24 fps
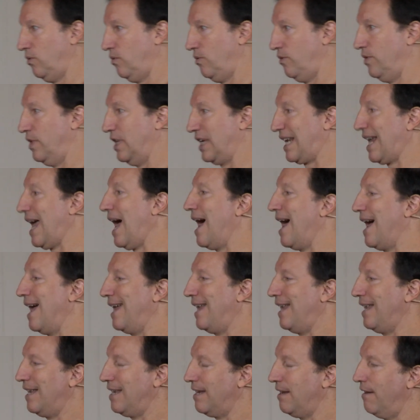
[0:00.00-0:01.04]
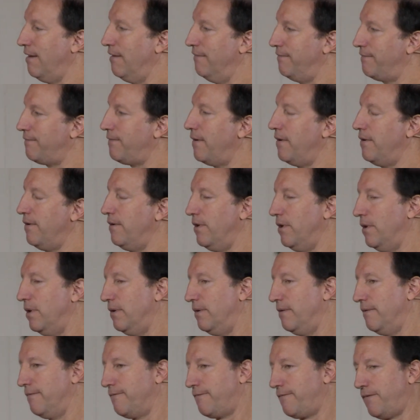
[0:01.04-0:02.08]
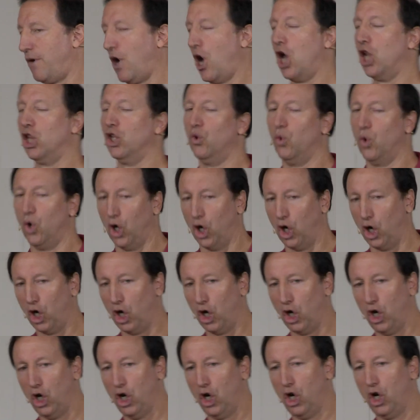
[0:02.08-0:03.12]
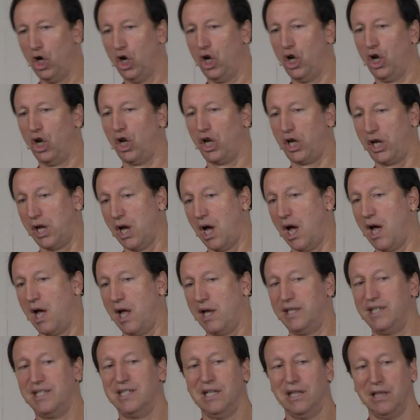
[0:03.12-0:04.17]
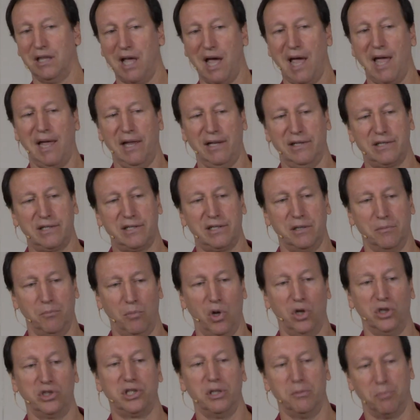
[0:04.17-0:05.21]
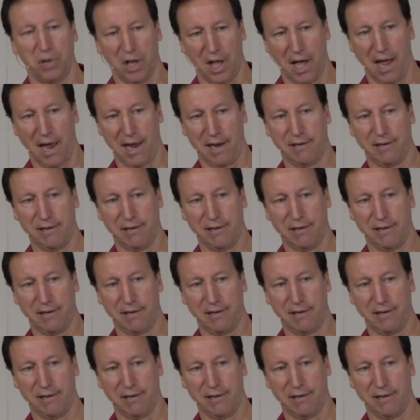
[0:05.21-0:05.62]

the kind of follower God delights to multiply.